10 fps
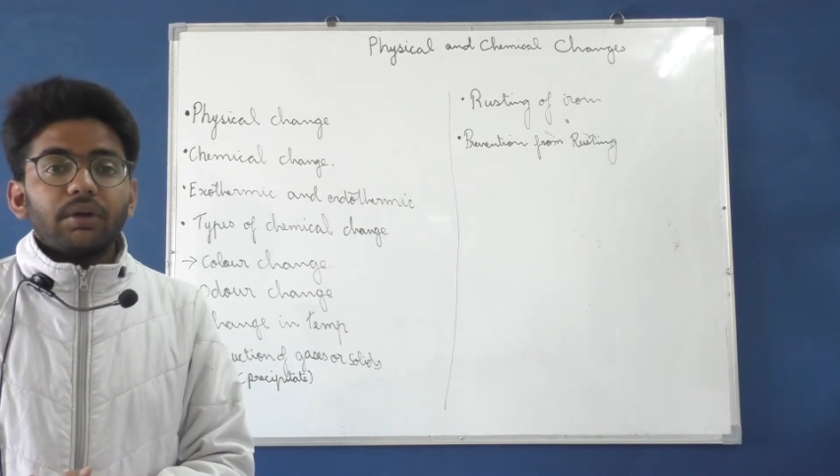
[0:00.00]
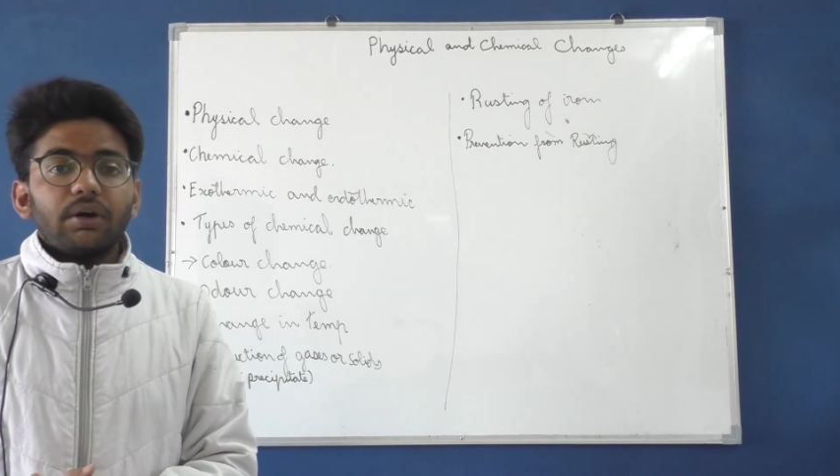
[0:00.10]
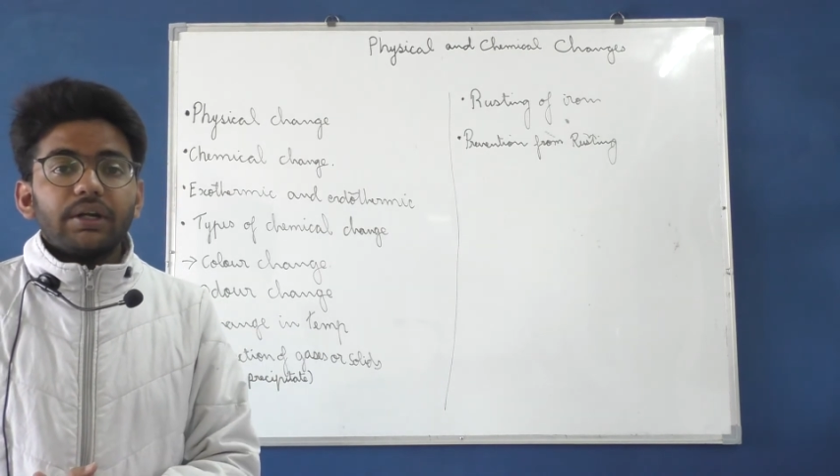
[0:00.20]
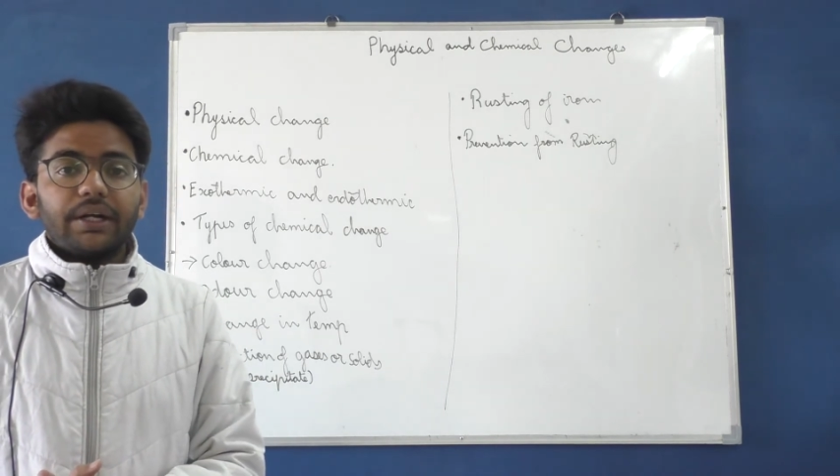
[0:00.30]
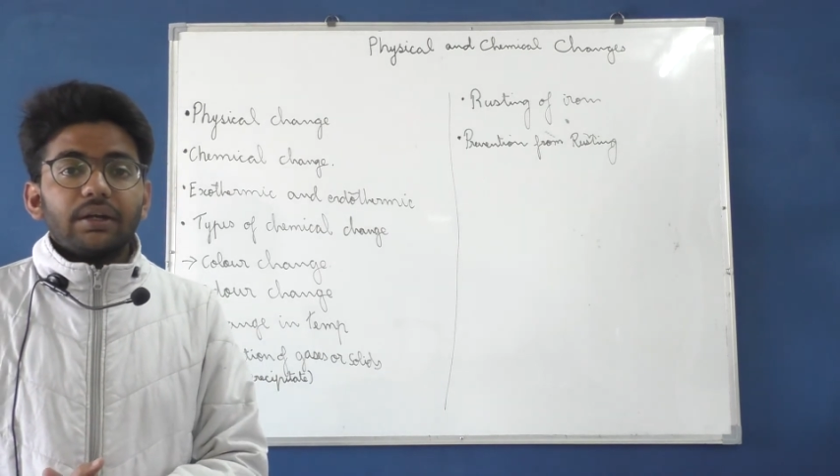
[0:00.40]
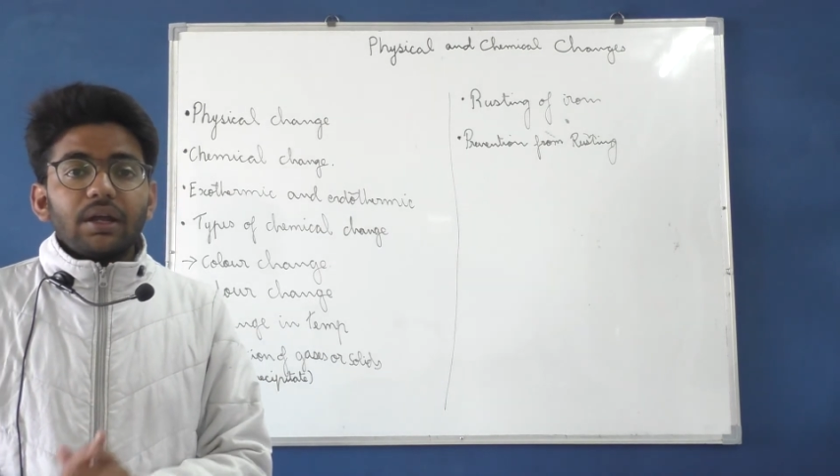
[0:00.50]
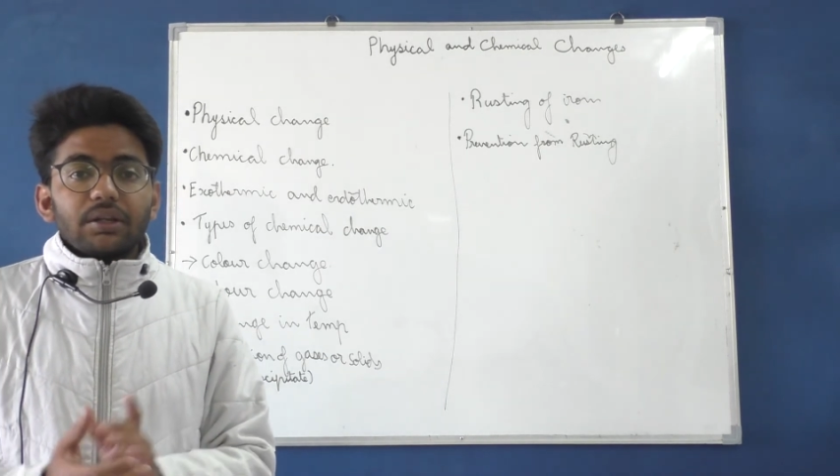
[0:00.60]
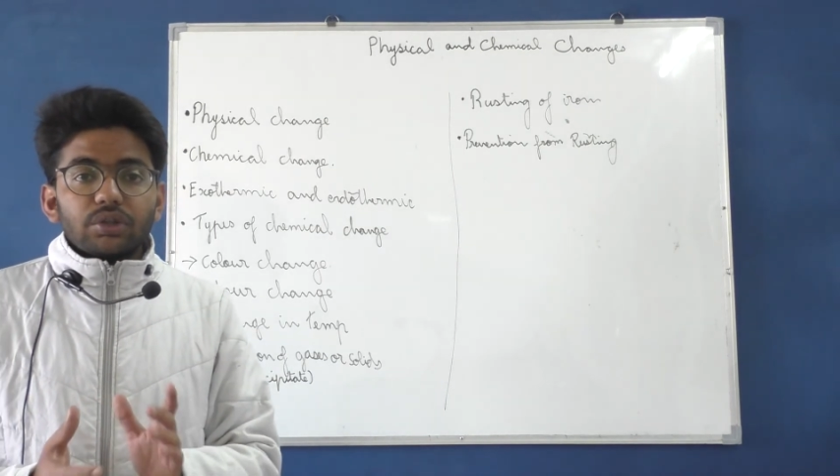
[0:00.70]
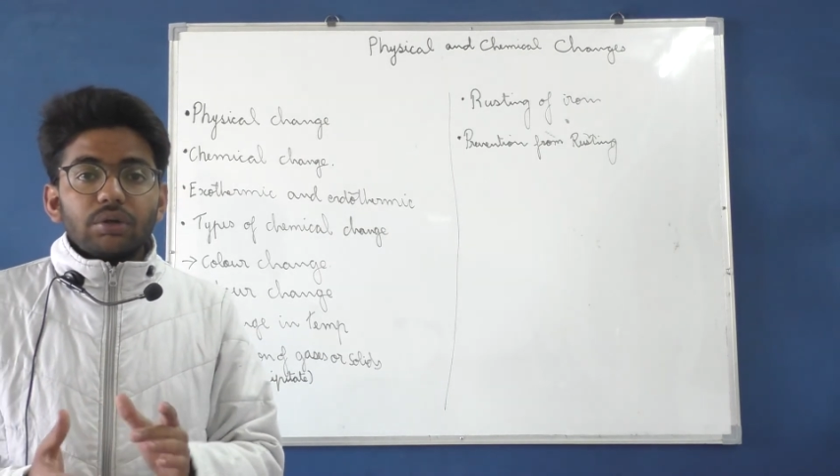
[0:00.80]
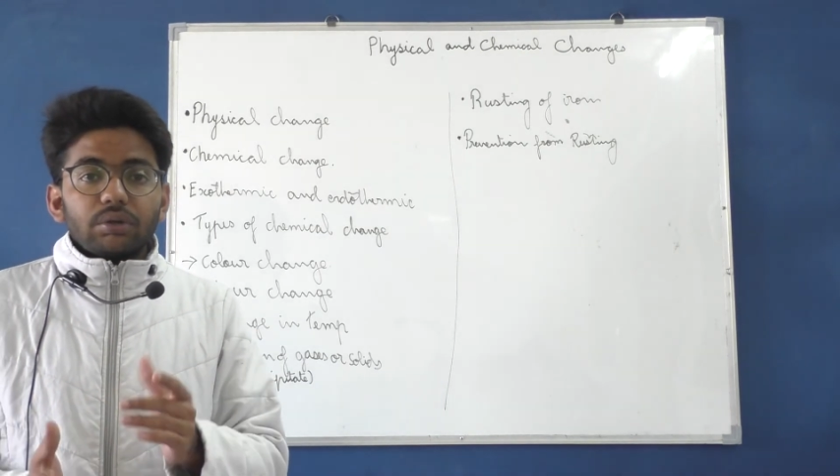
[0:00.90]
Alright,
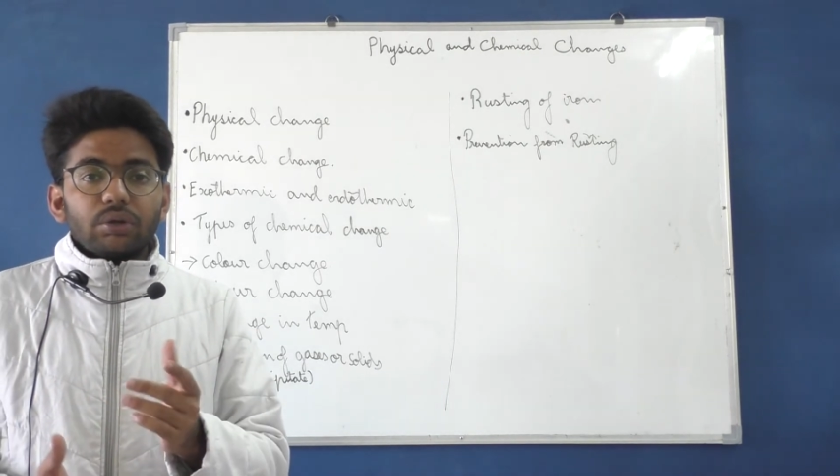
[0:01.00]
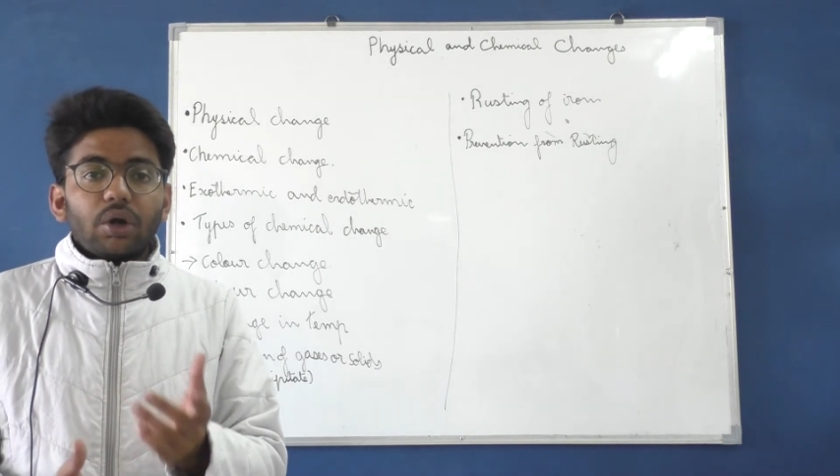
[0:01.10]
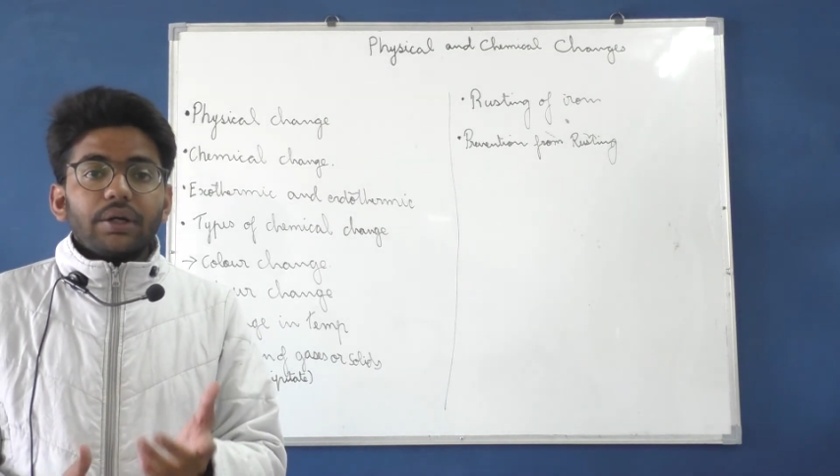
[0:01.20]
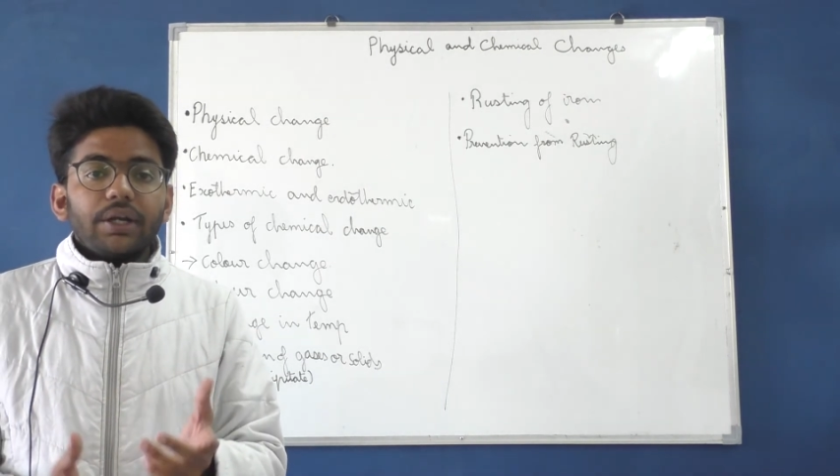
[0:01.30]
so not